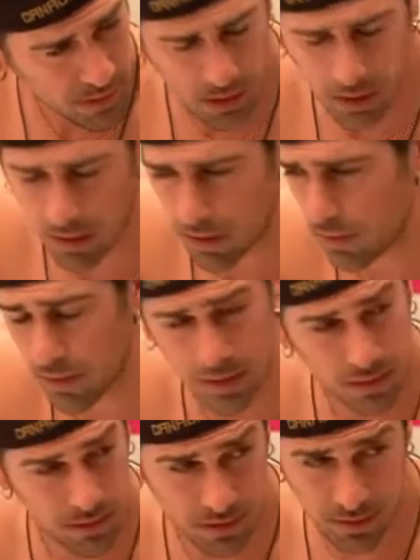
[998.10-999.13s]
Oh,
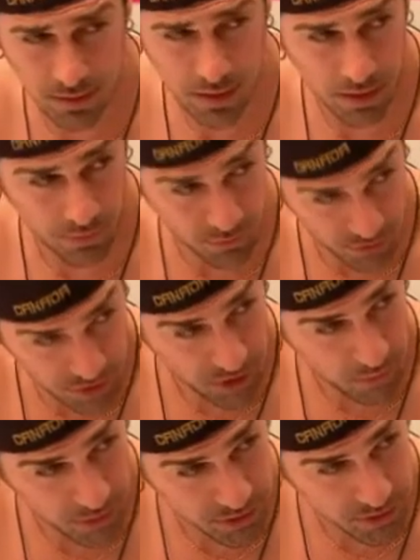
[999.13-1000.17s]
did you not
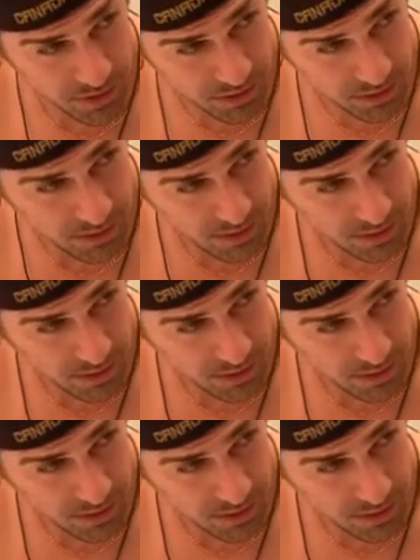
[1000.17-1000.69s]
watch her season?